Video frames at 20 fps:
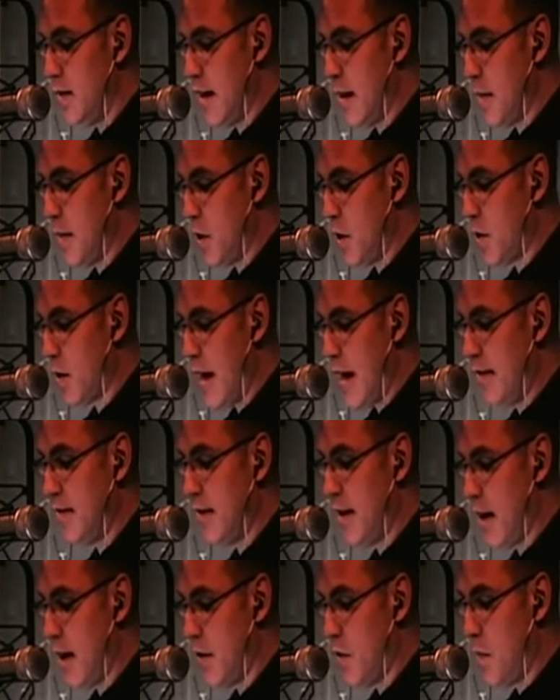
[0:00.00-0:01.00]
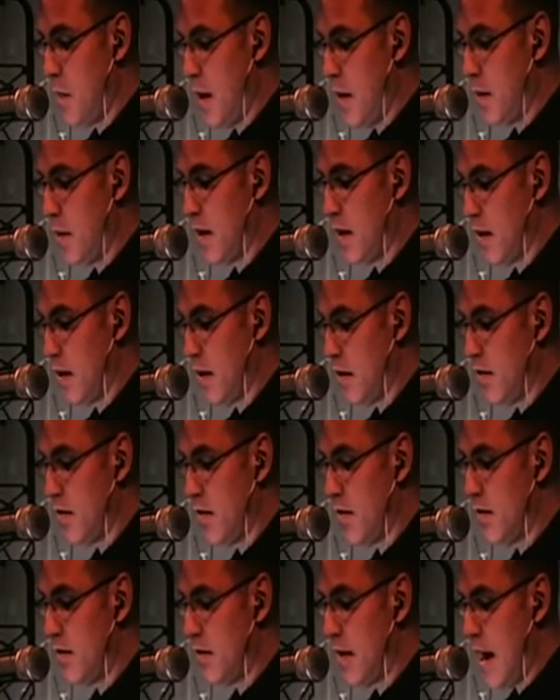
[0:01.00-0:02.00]
Democrats and
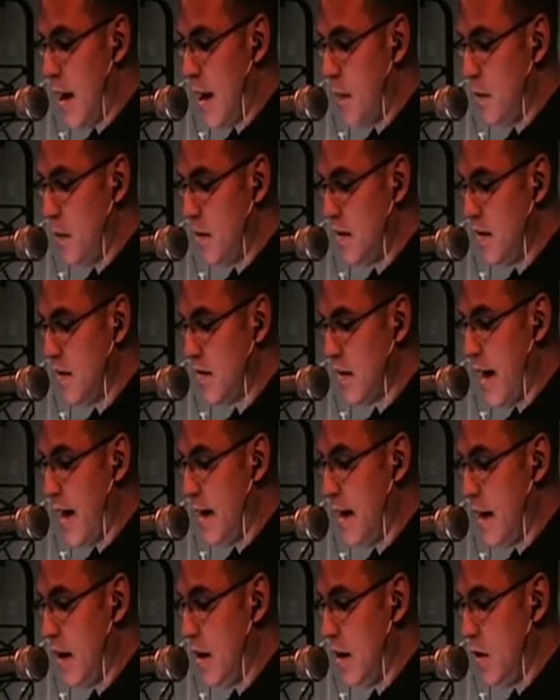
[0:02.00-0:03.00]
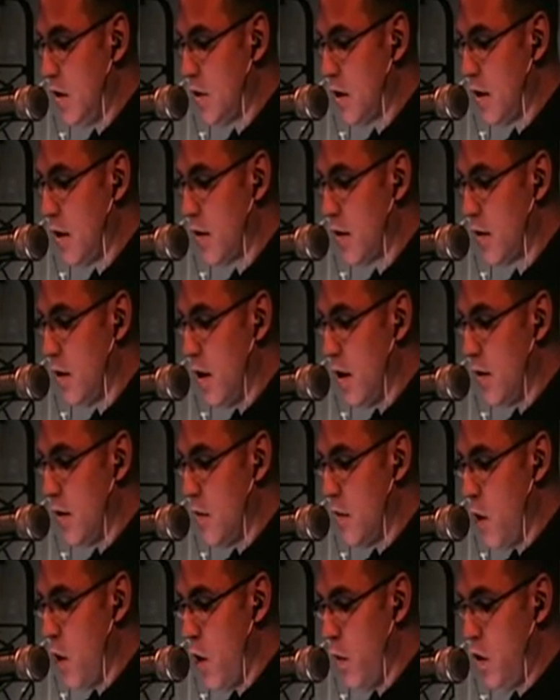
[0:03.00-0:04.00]
Republicans, stop disliking each other
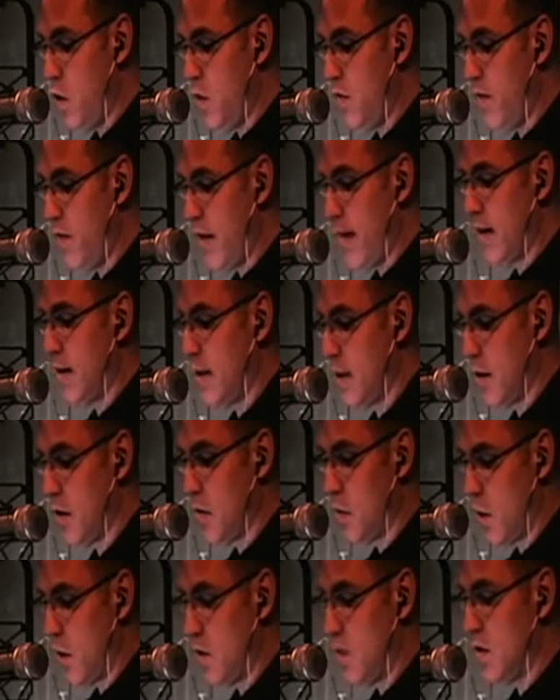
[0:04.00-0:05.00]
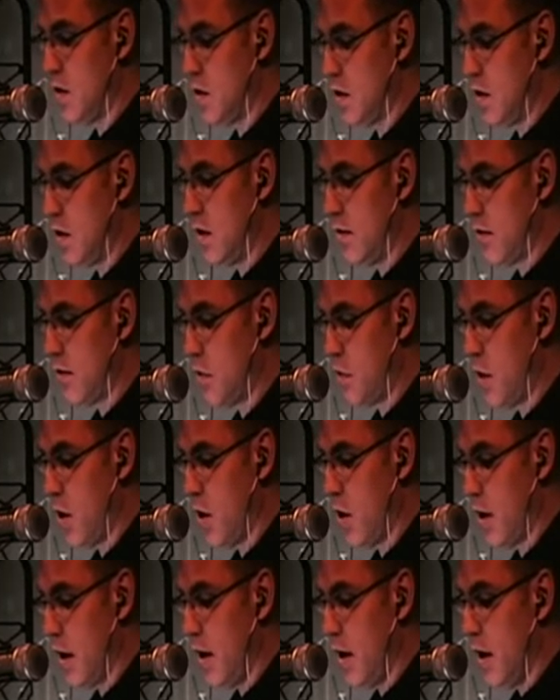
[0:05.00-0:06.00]
the moment you find out the other person is a different
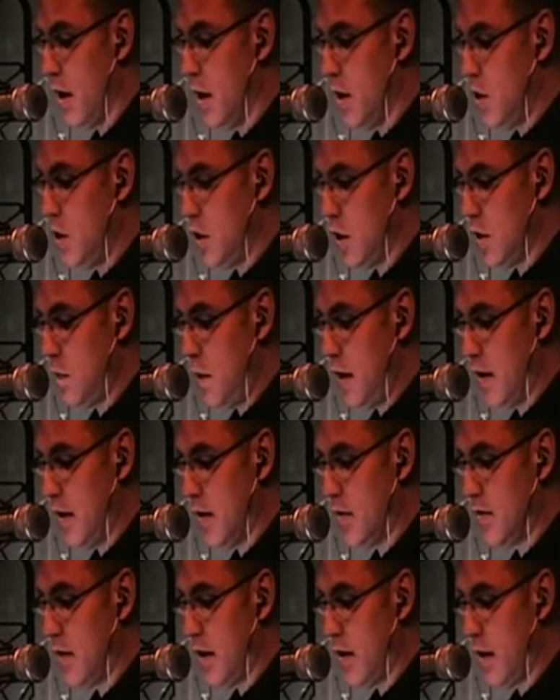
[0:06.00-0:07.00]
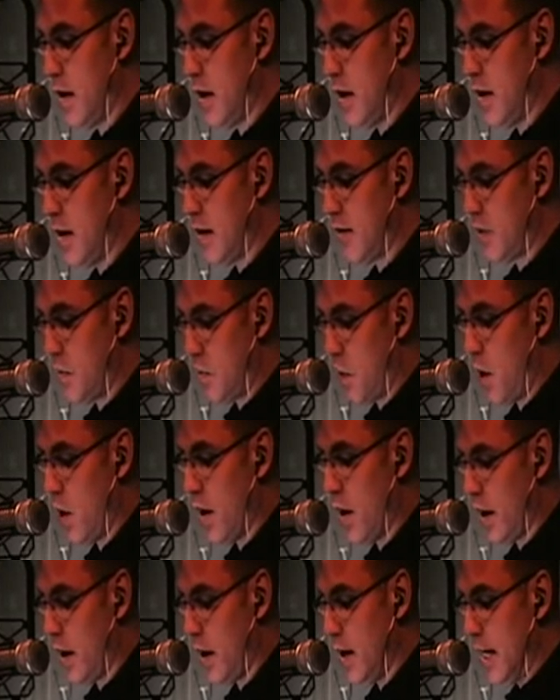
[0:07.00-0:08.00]
party, just because they are in a different
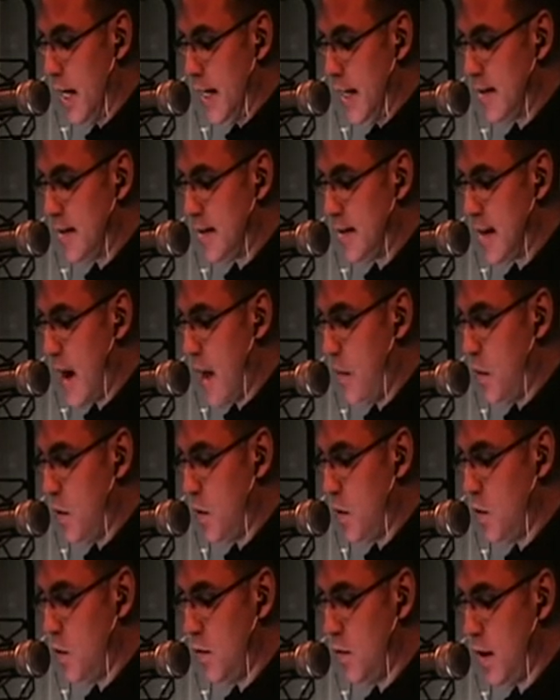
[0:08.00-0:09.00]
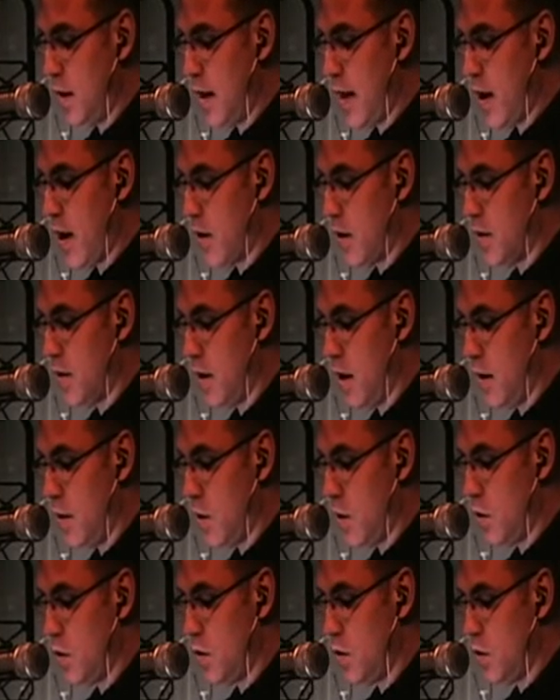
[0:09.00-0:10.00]
party. Stop assuming they are
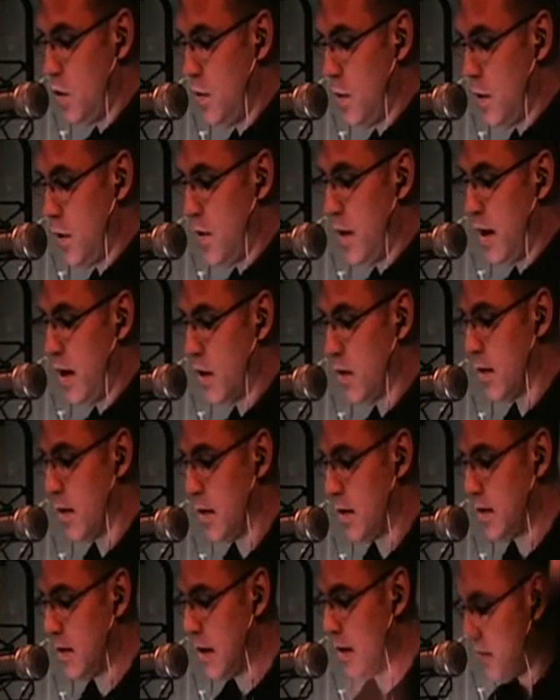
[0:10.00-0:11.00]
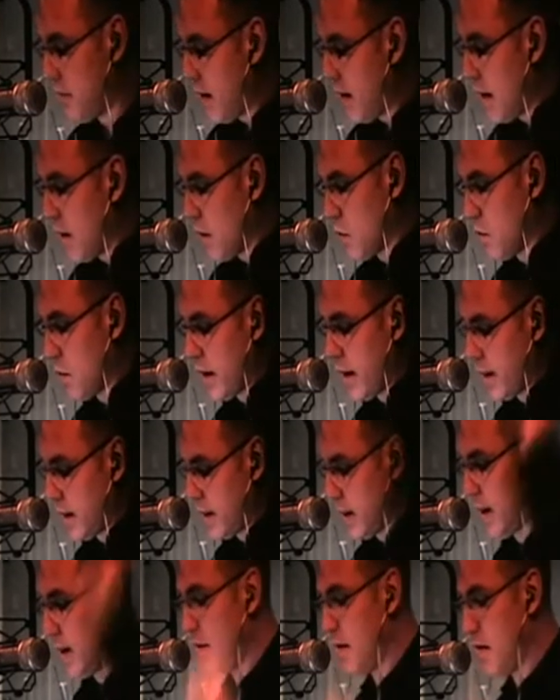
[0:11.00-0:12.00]
dumb or stupid or ignorant and follow
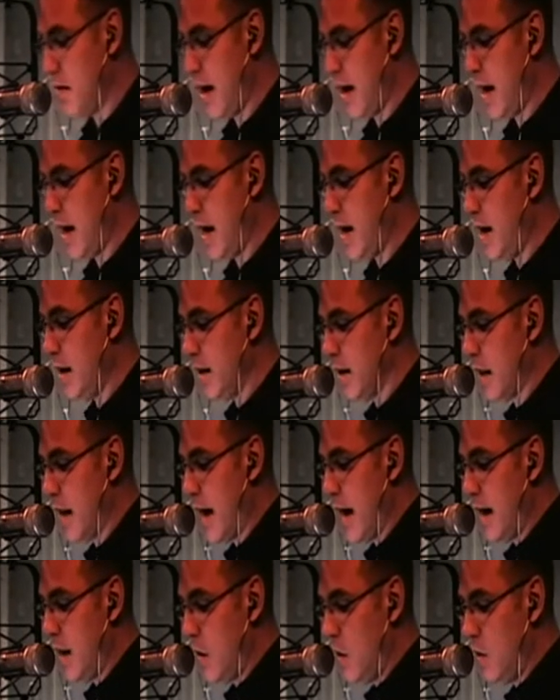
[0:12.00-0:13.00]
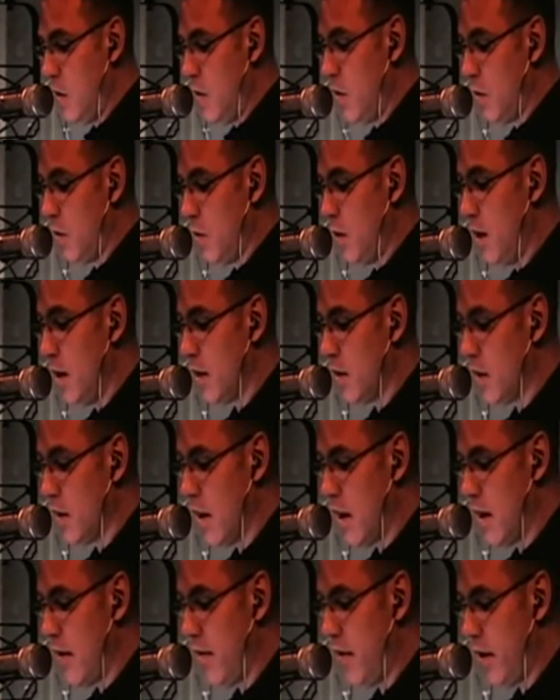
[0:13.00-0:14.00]
blindly. They, like you,
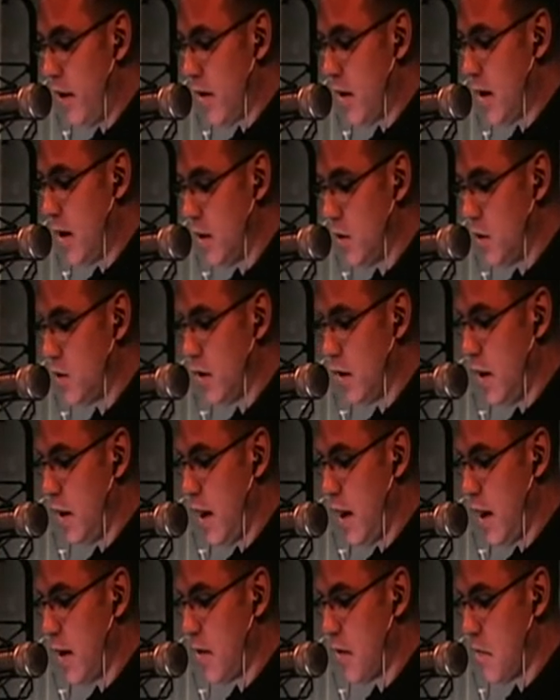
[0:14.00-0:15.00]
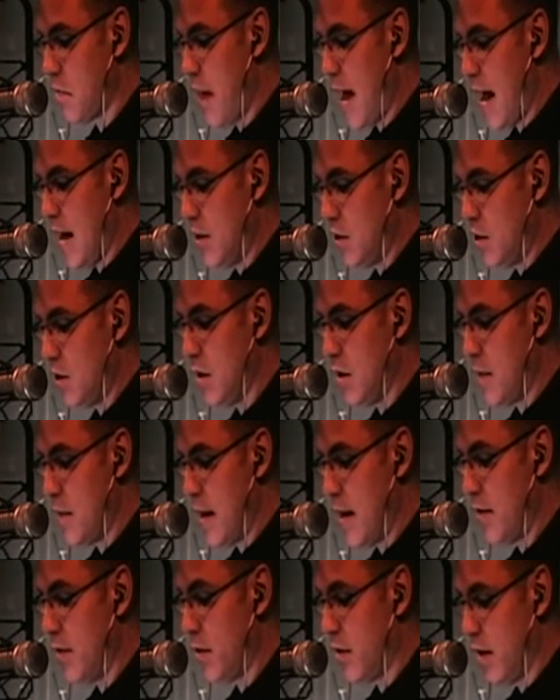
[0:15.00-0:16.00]
love their country and are passionate
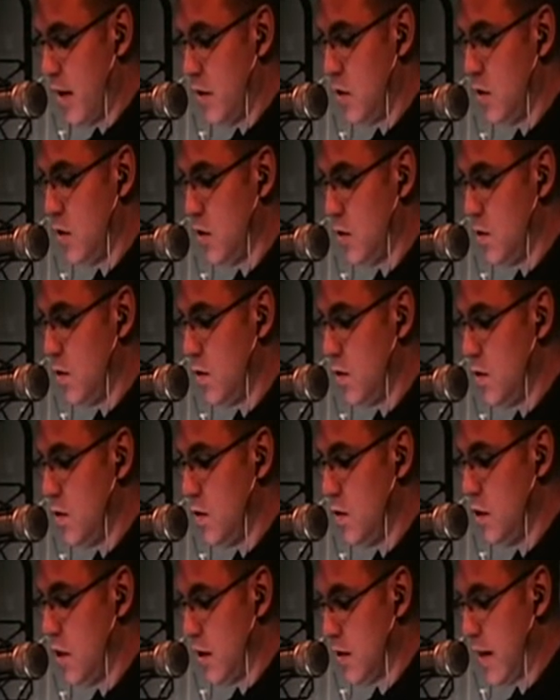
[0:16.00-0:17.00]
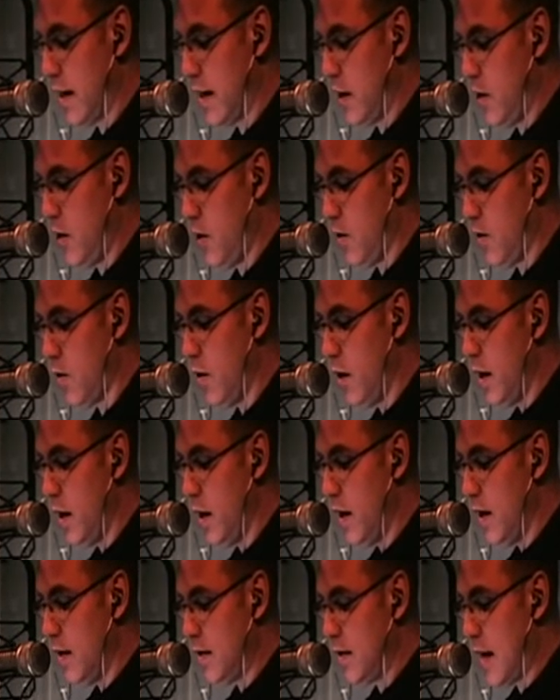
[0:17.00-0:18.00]
about their issues, just like you.
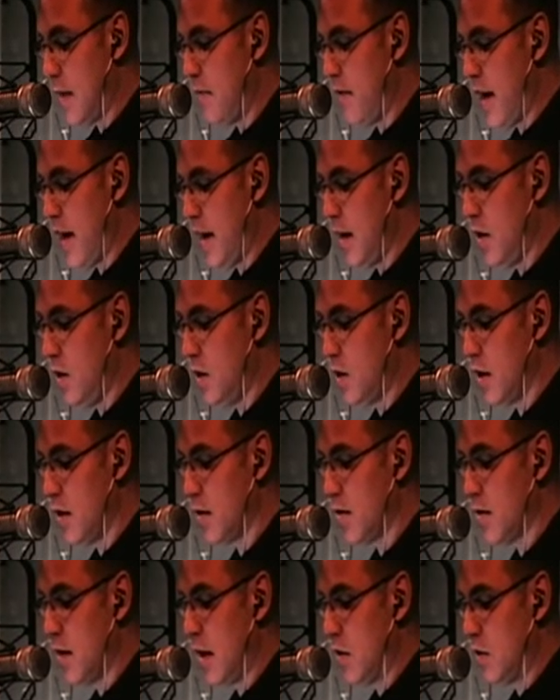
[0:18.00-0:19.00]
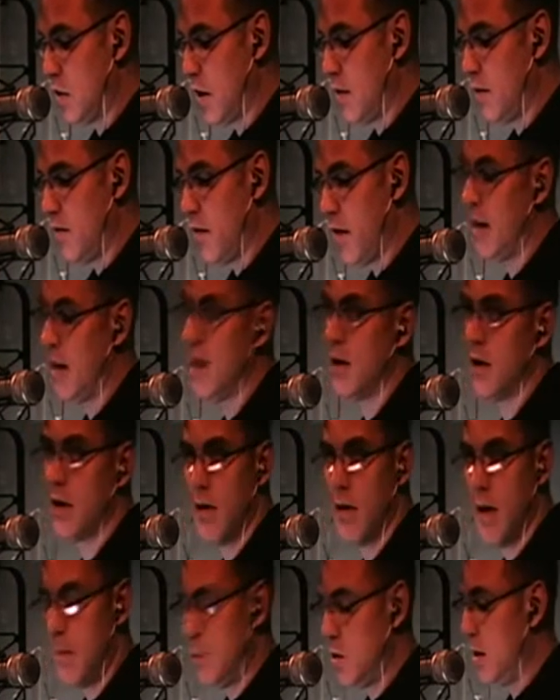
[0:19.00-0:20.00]
Stop fighting each other and start fighting the
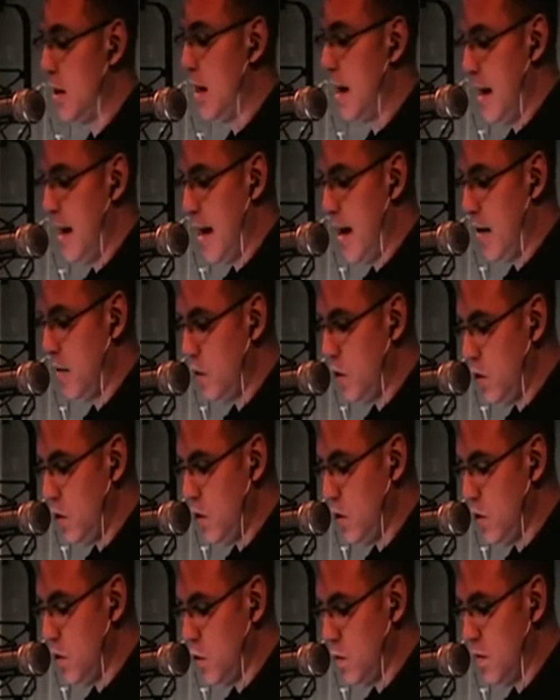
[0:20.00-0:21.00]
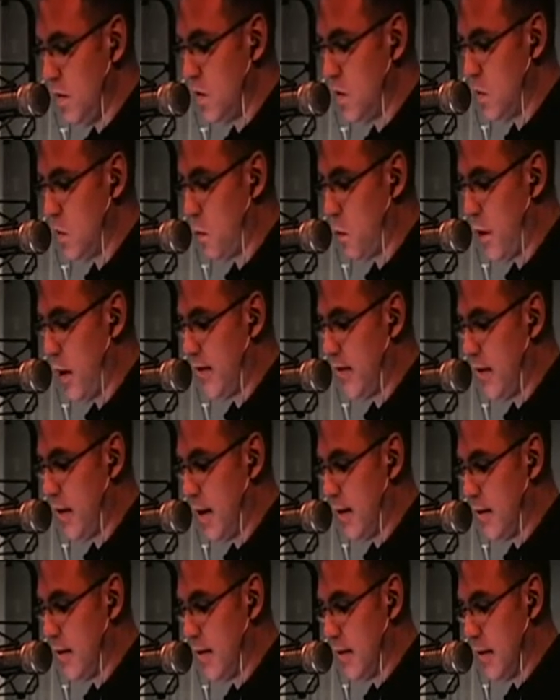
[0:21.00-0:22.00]
corruption. And now to you, Mr.
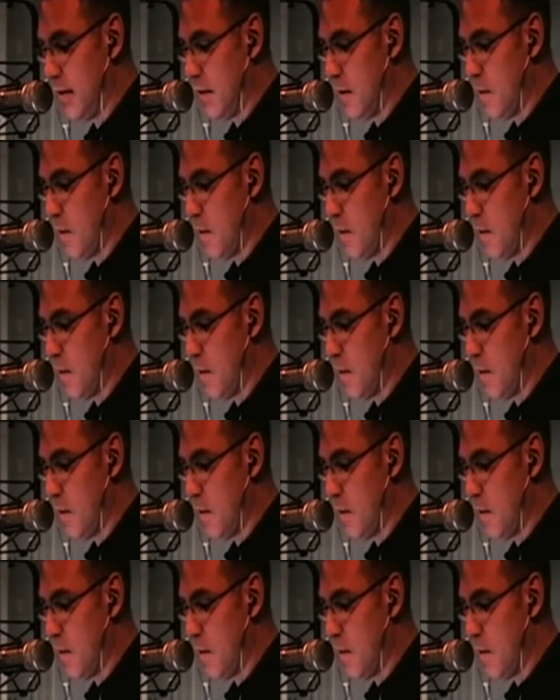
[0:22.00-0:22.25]
President.